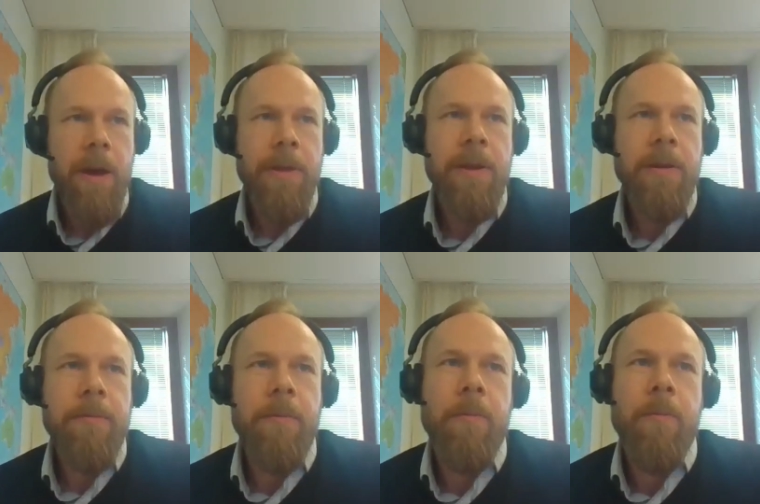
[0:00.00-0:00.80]
I think
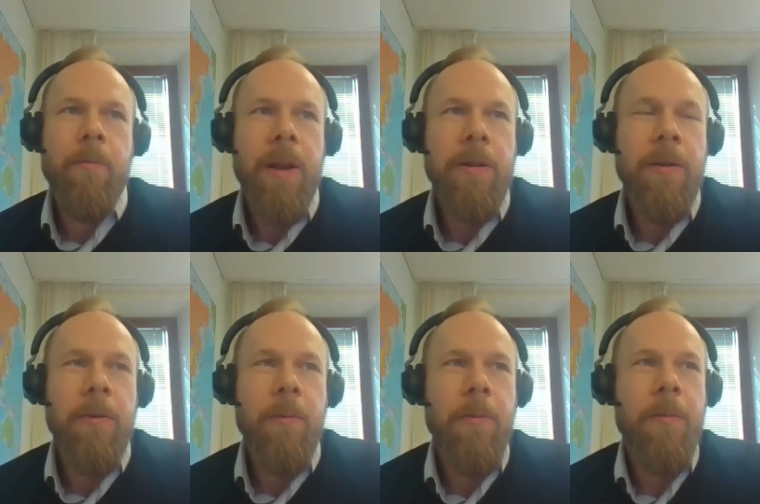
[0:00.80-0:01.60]
when
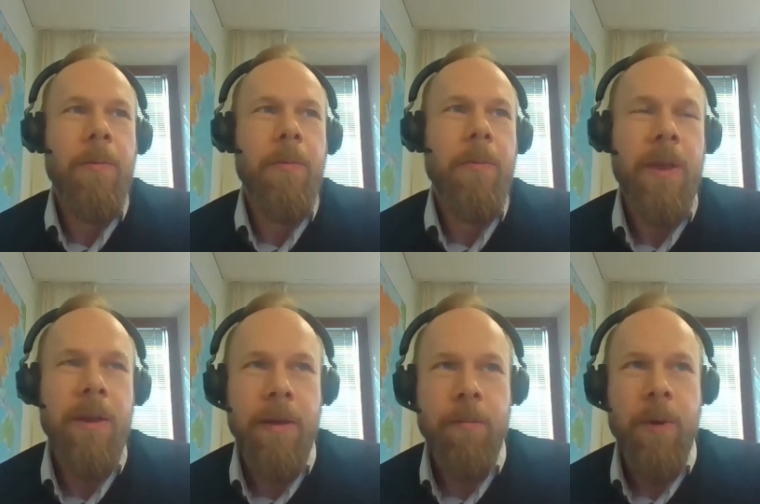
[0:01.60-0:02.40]

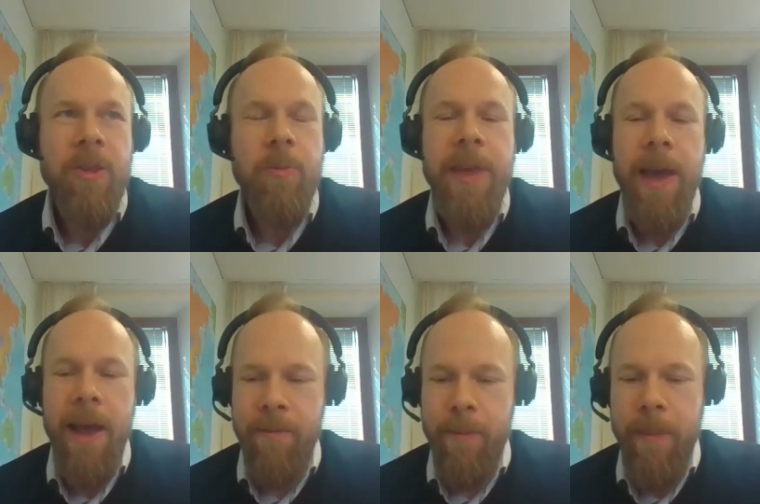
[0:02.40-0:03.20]
once we
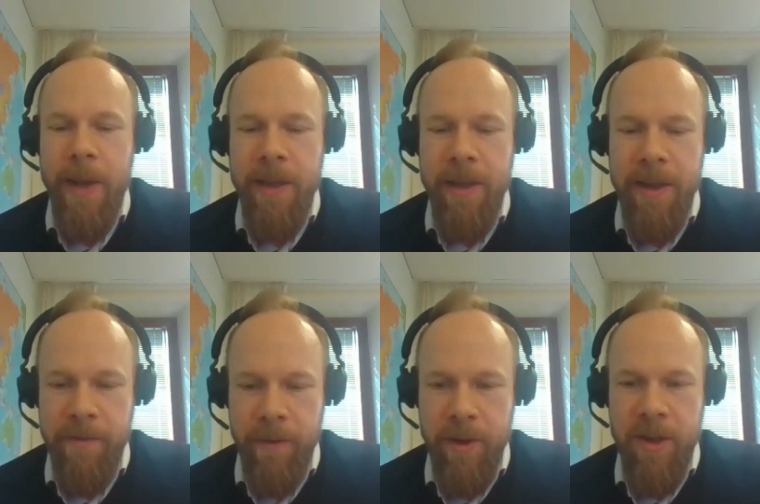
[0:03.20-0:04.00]
have many
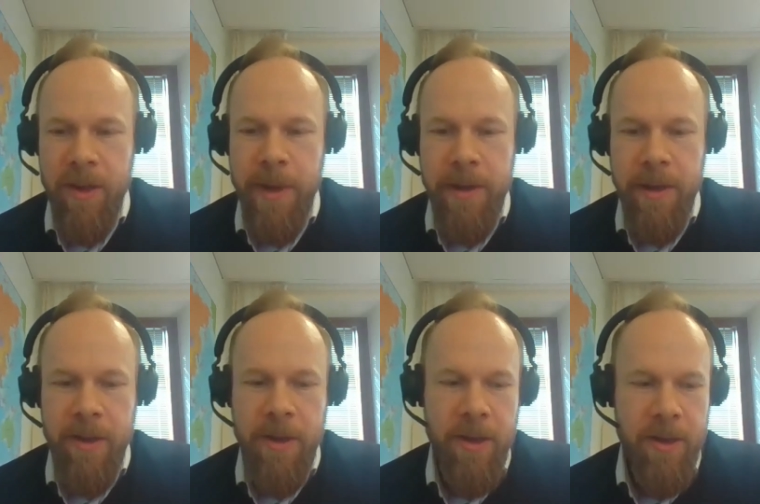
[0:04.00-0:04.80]
different
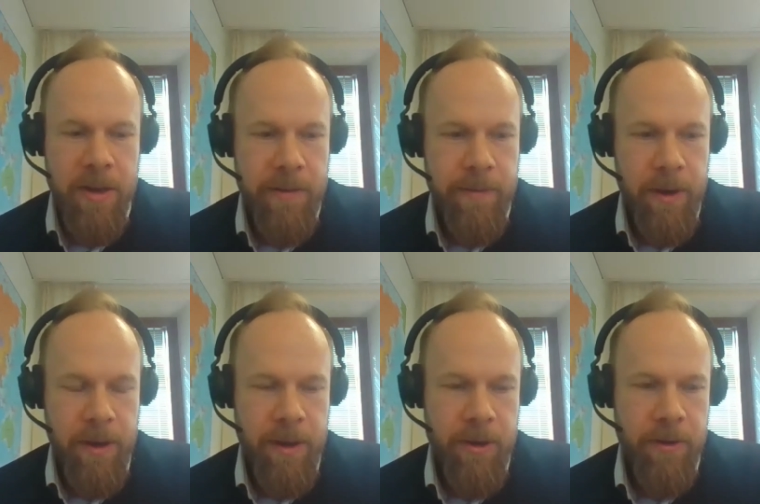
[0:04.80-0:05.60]
CBDCs in different
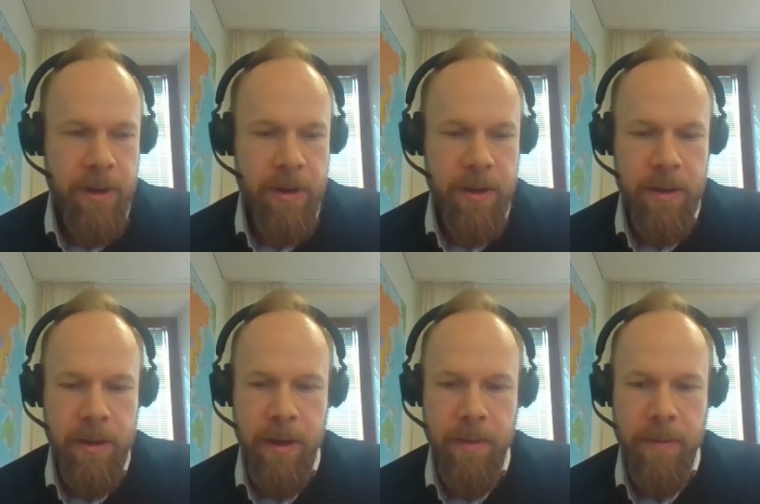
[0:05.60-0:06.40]
countries,
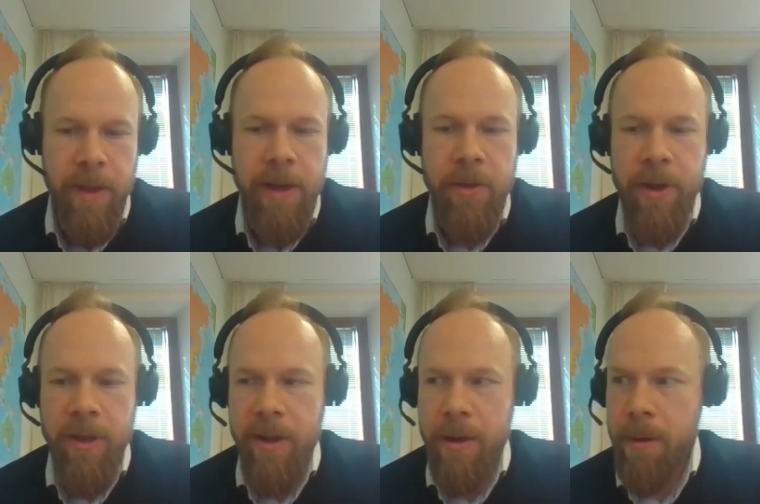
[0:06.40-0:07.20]
um, then you can
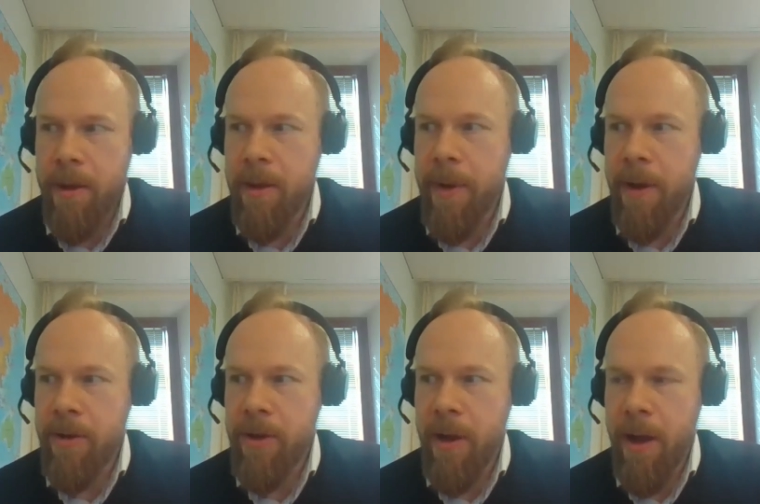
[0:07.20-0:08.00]
start thinking
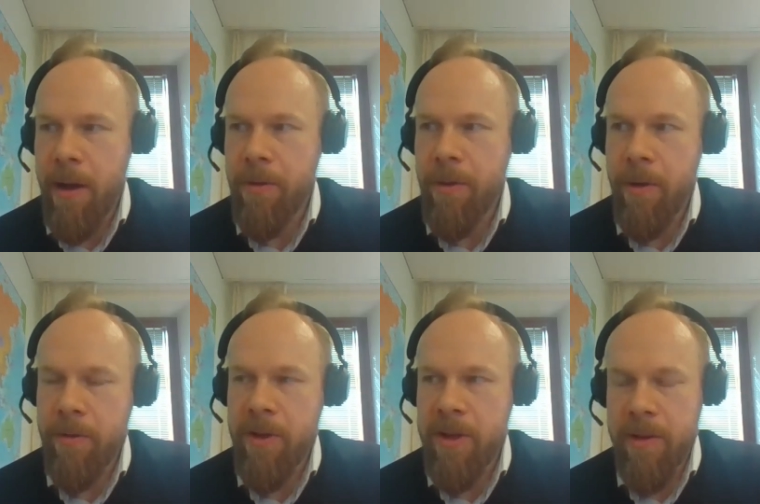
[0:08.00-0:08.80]
about how
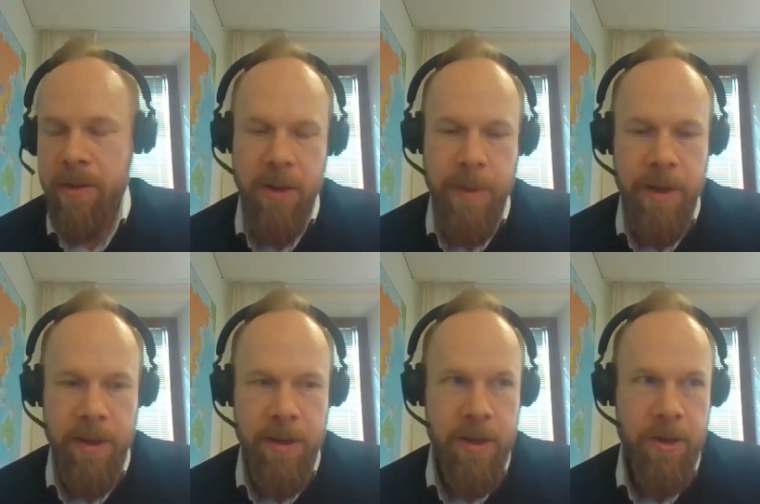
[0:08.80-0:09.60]
those
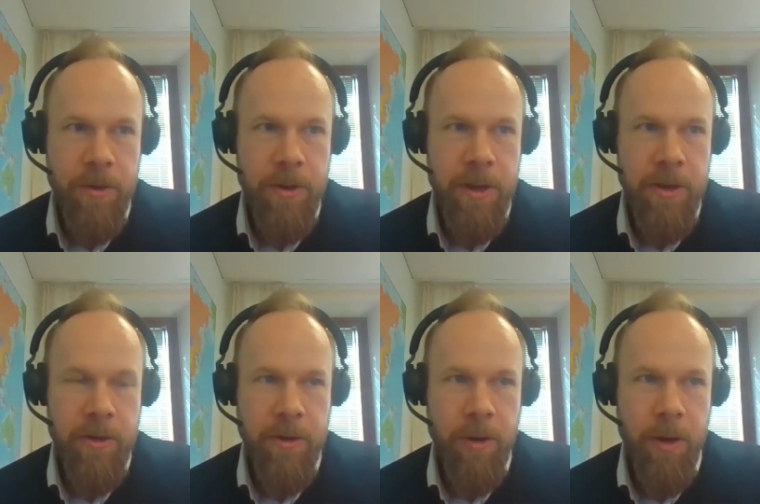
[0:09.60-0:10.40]
CBDCs could
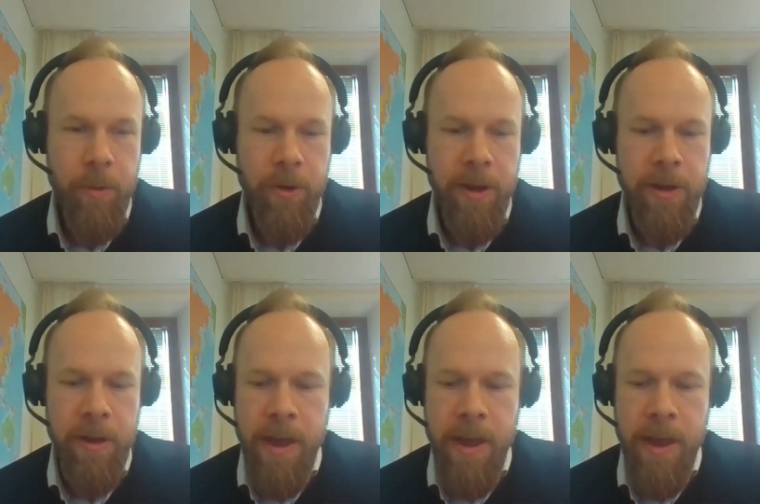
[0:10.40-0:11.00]
interoperate.